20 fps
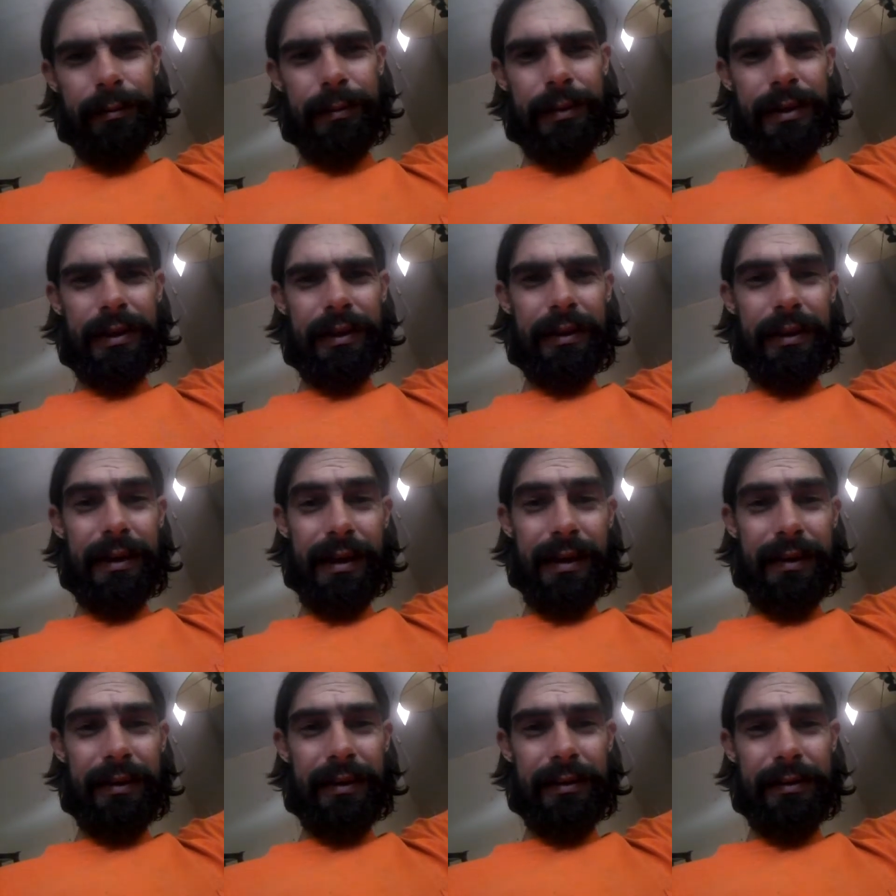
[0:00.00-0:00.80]
But
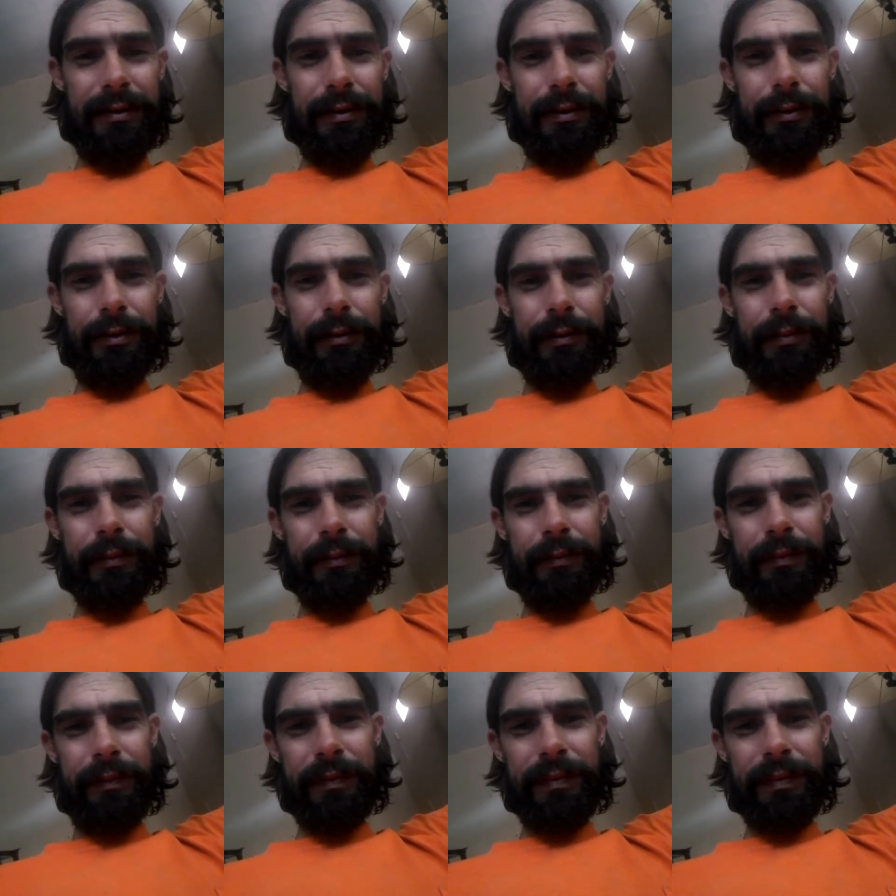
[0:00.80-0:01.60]
yeah, they do.
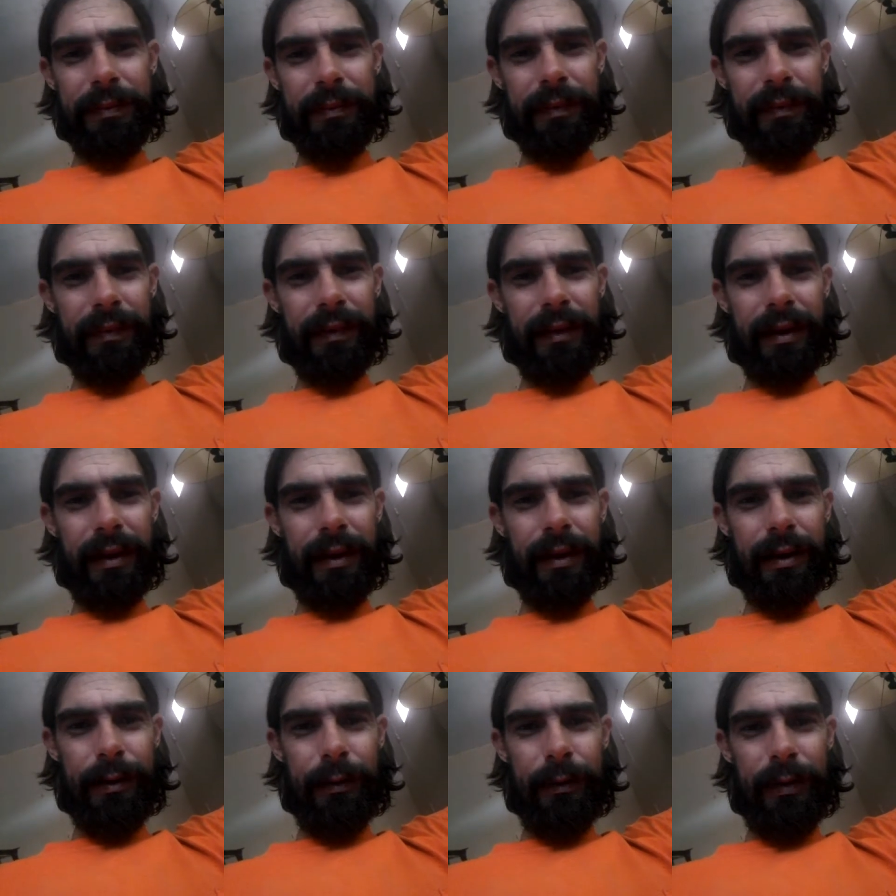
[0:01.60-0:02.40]

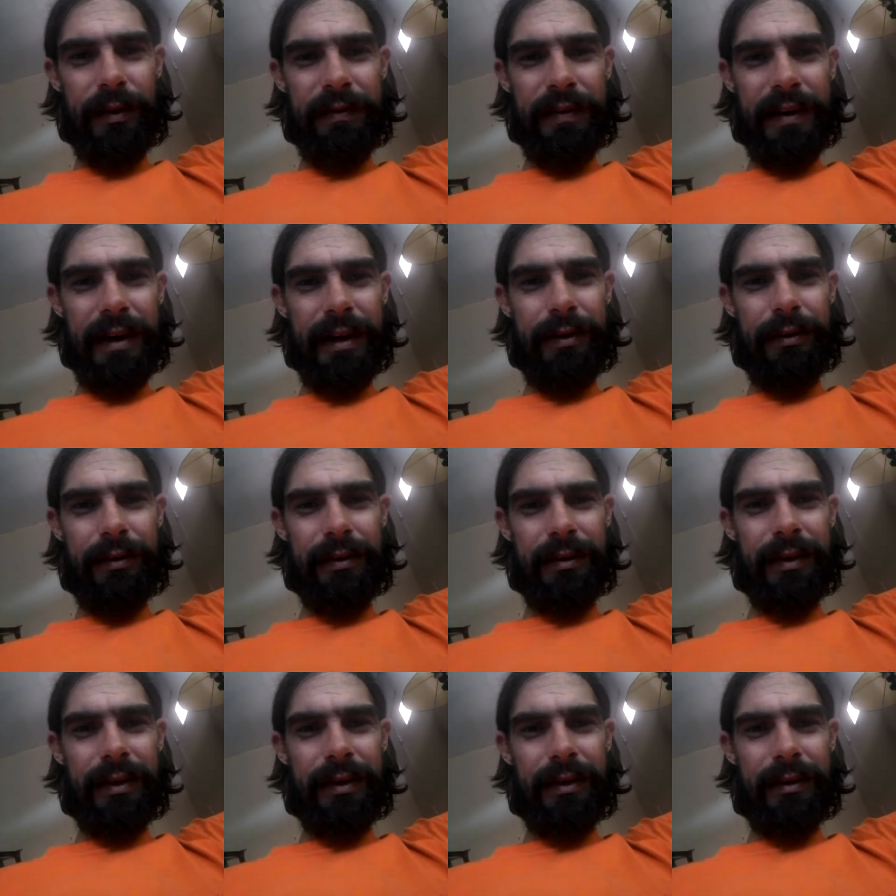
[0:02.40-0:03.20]
And we
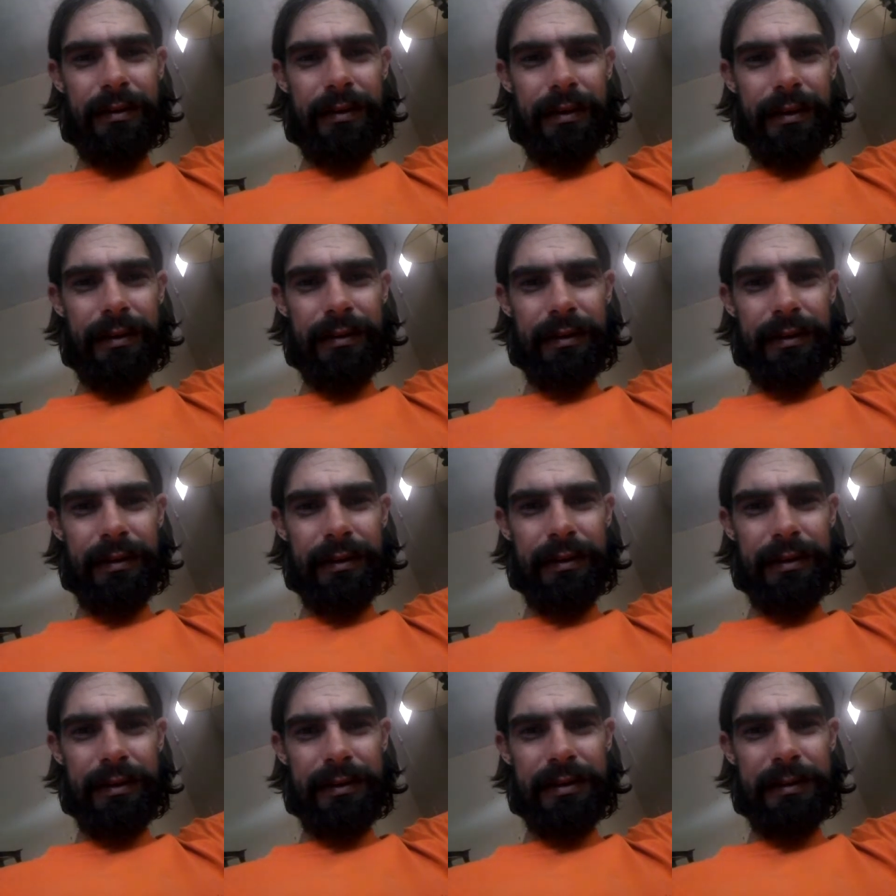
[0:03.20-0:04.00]
found a
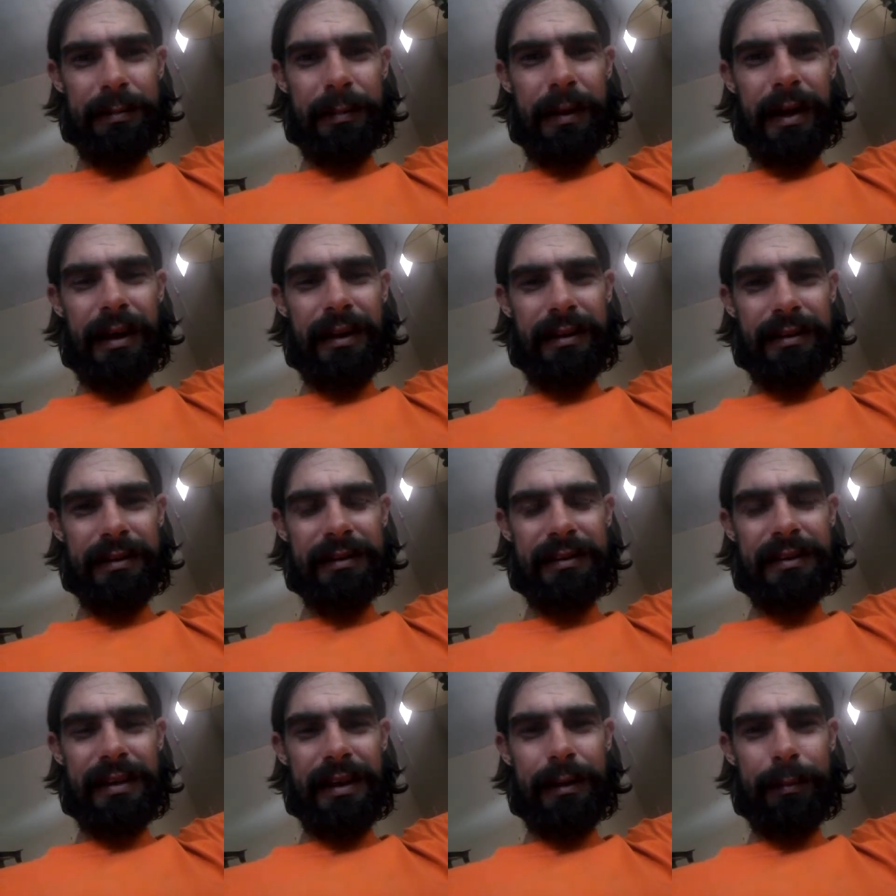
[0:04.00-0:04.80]
little spot
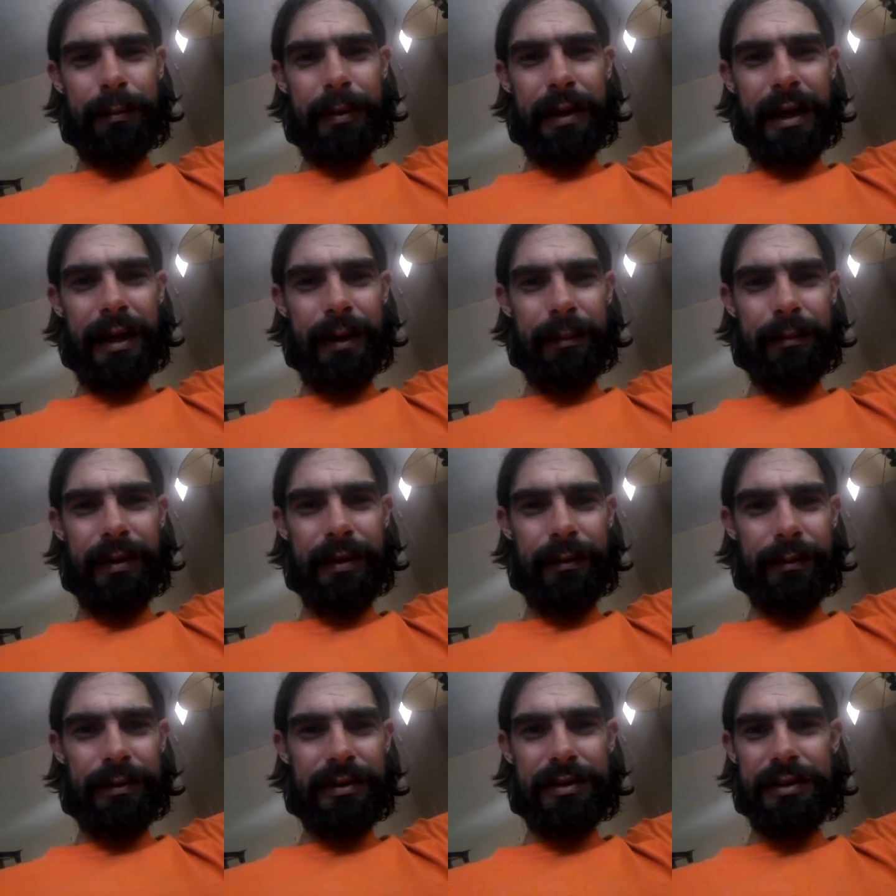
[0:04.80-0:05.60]
inside a pipe
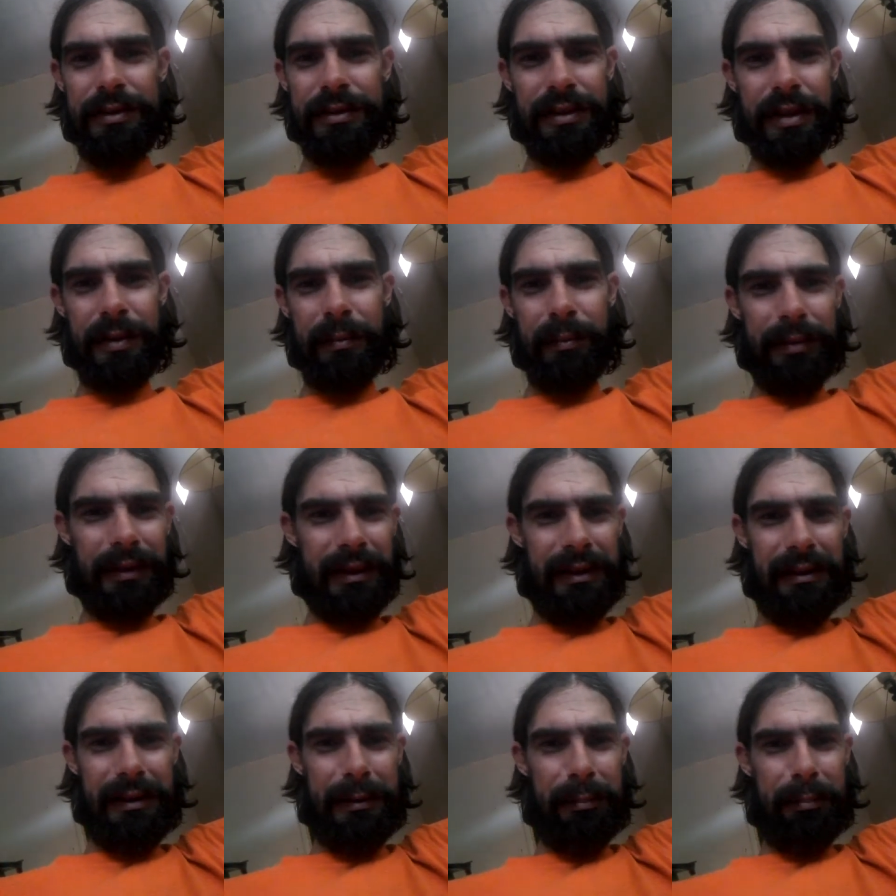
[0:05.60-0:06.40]
that was just
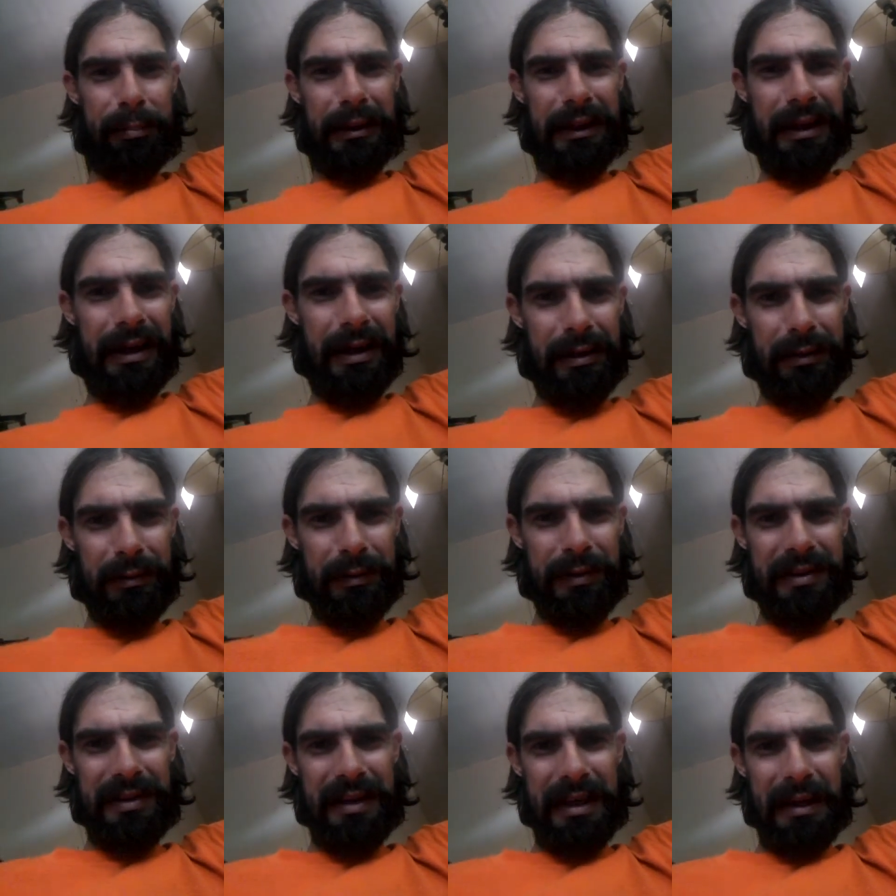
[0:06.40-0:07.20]
completely plugged
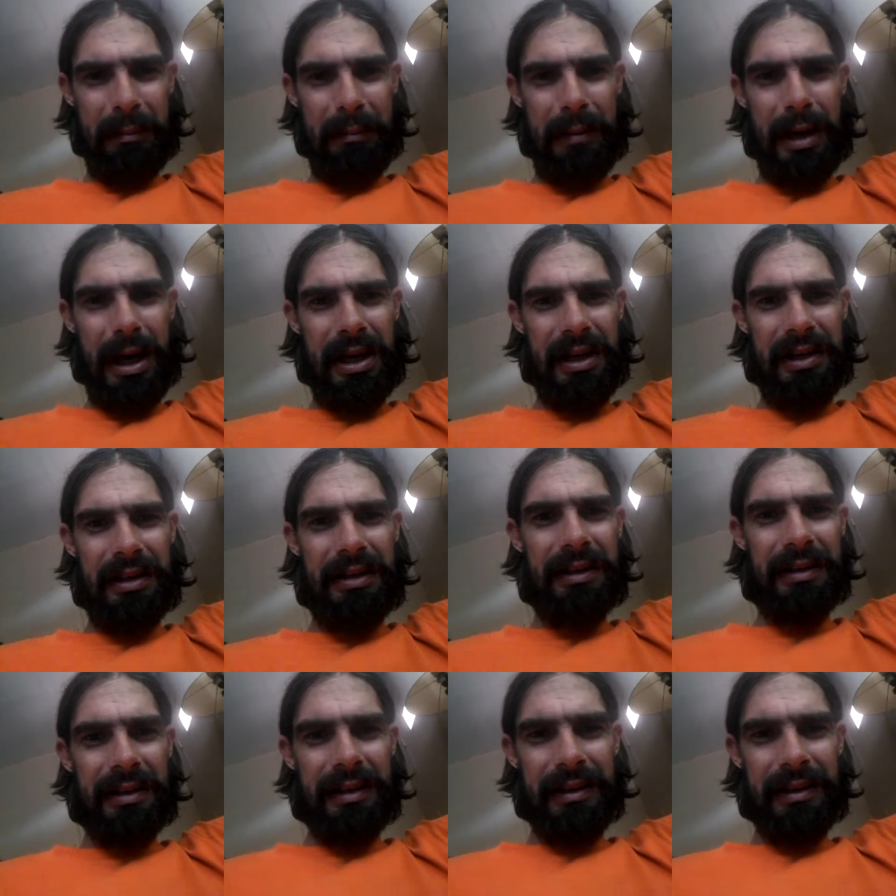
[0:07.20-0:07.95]
with mud.